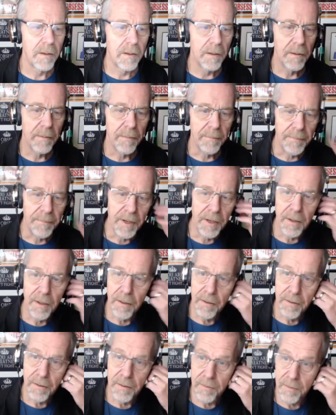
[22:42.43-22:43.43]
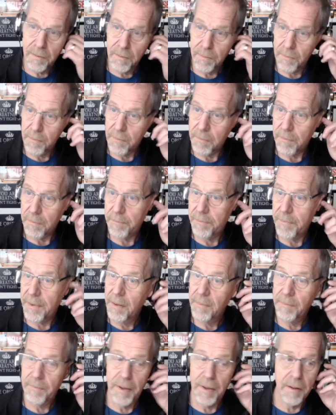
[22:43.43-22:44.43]
Boom, boom,
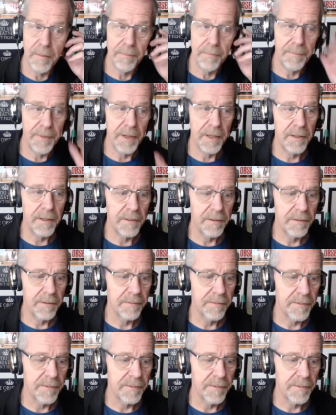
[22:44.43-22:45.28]
boom, boom. Well, I'm